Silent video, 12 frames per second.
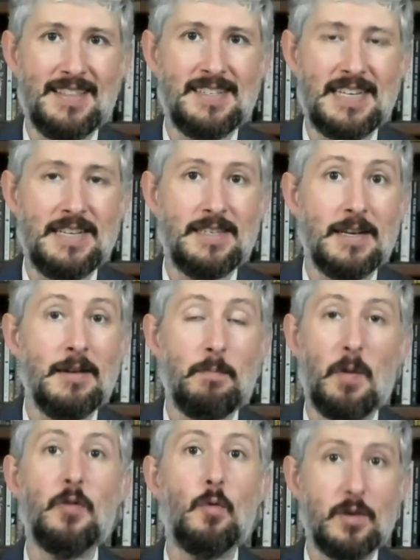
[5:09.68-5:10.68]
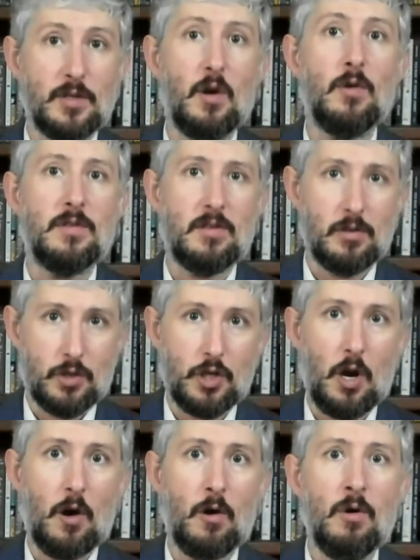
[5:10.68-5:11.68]
end of the season, but the results
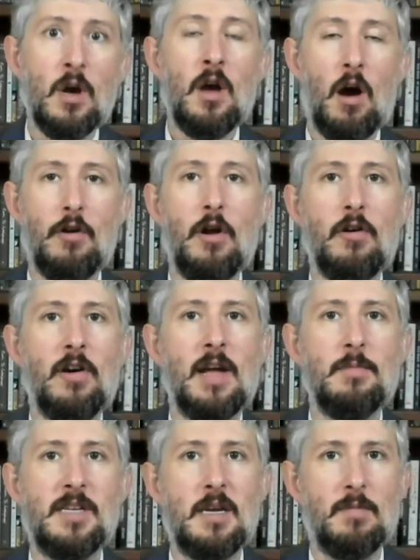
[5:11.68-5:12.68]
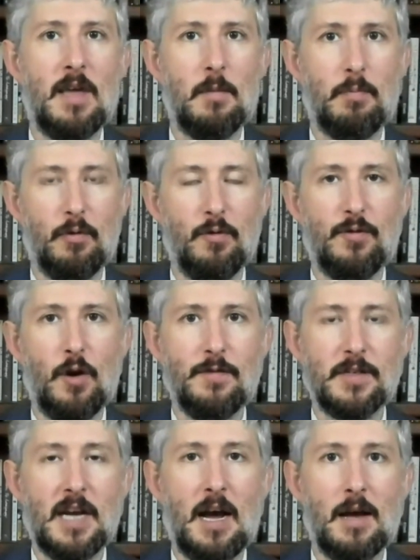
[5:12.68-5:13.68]
show a Notre Dame team that improved
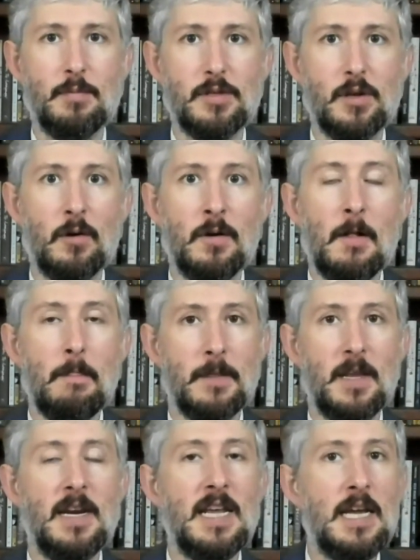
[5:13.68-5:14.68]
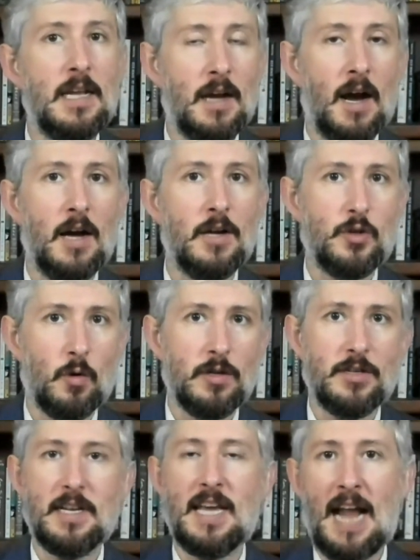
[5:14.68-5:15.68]
over time. So you need
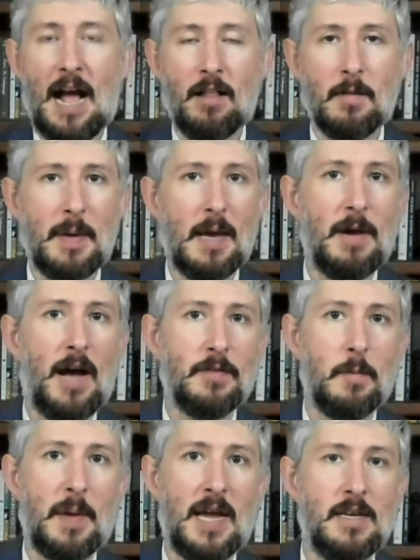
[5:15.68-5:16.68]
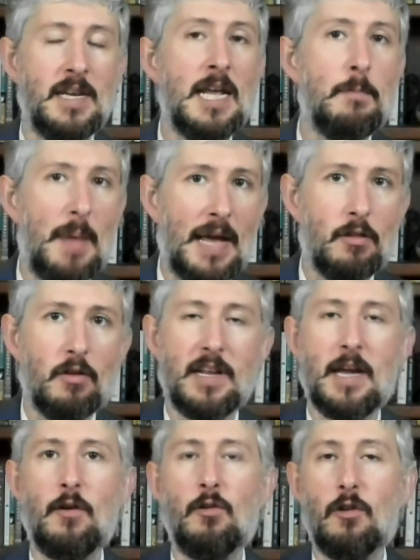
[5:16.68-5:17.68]
Georgia to get Alabama out the paint. You need Baylor to
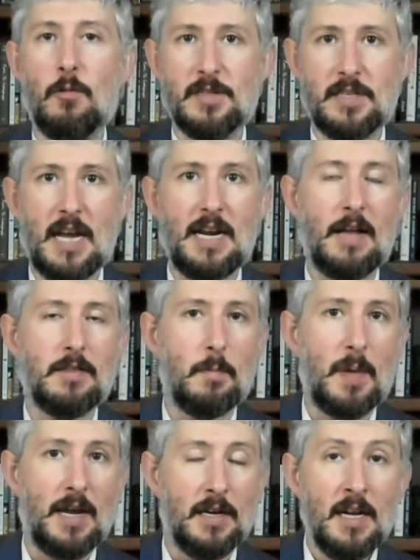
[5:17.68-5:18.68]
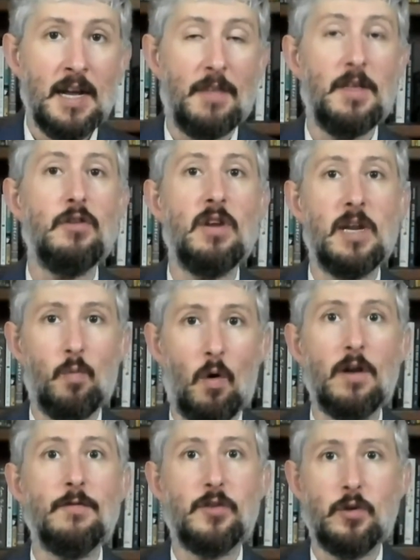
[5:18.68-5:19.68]
get Oklahoma State out the paint. And then you need
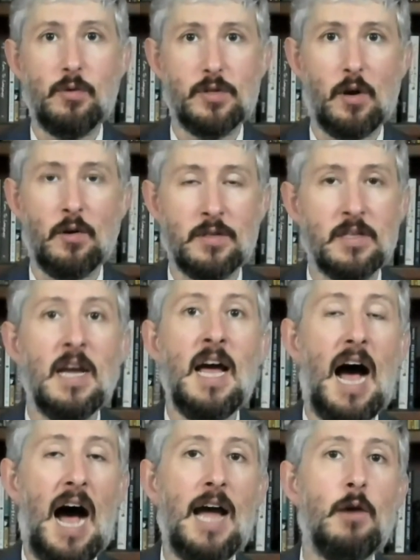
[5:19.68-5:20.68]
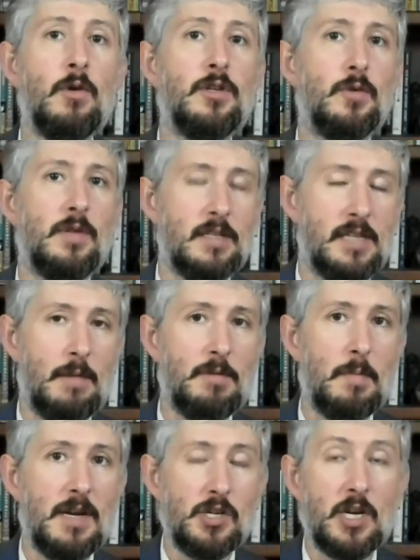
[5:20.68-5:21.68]
one of two results, Iowa doing the same
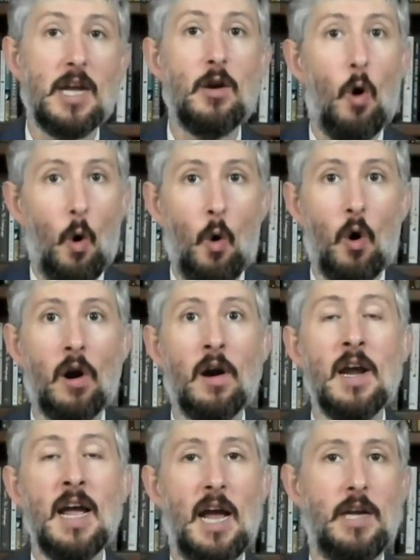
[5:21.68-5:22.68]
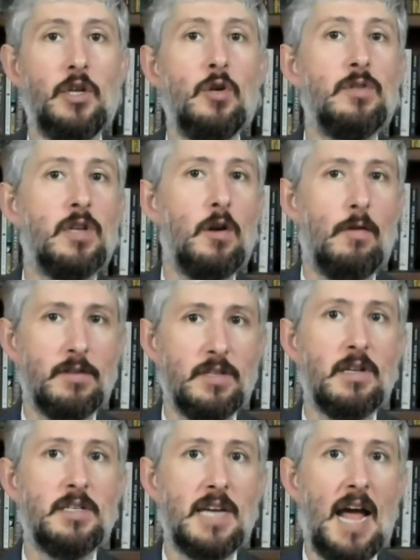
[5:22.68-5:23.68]
to Michigan or a Houston over
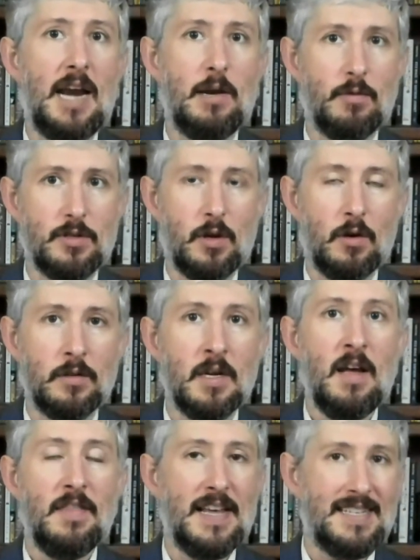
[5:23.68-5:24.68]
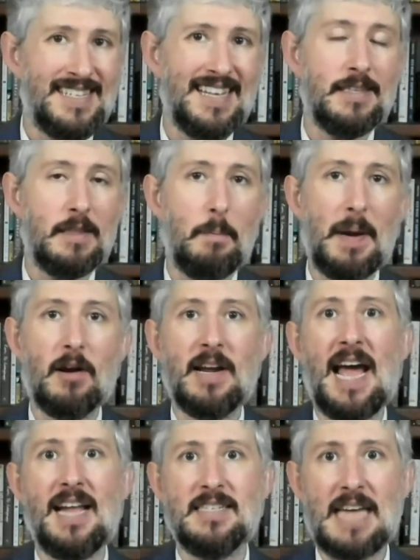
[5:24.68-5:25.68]
Cincinnati result that sends the
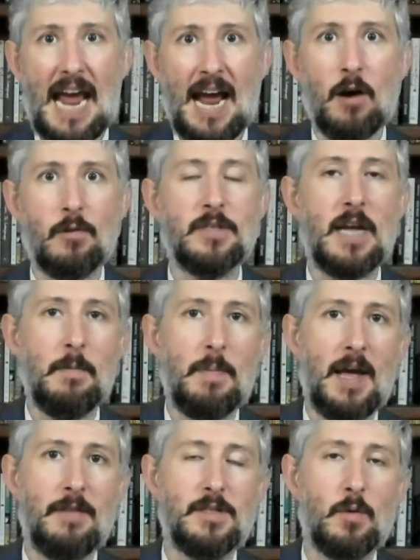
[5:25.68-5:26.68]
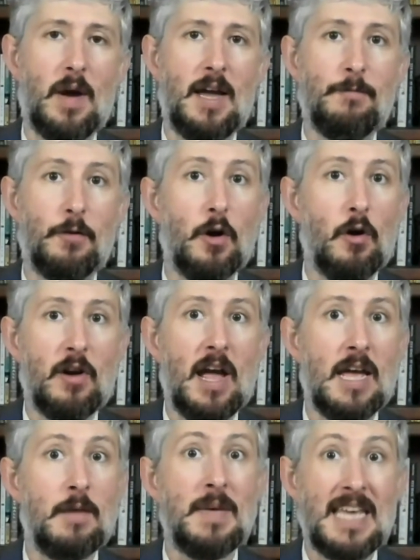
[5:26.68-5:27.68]
Bearcats out and paves the way for Notre
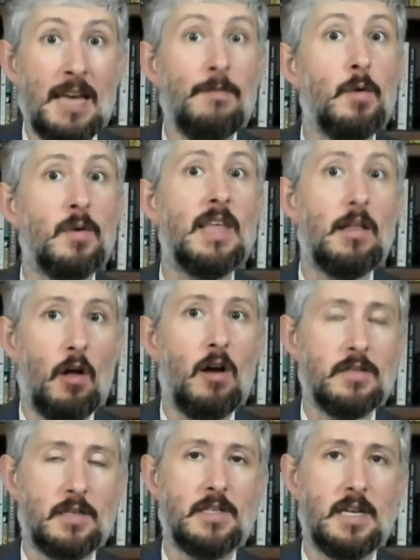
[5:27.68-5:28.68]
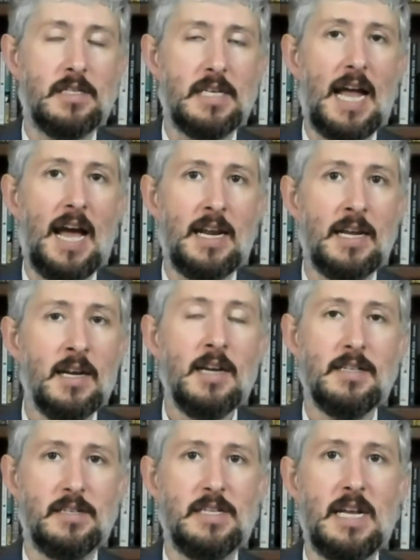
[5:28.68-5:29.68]
Dame, even with a loss to Cincinnati,
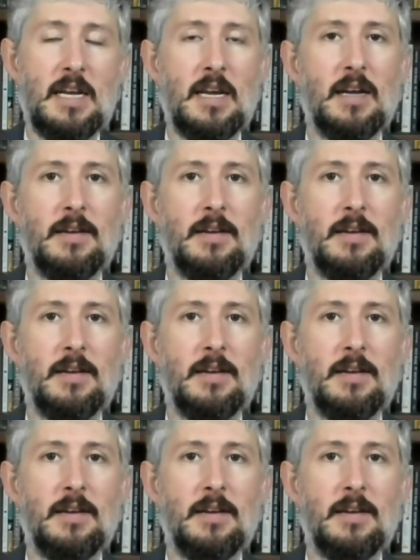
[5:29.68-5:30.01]
to sneak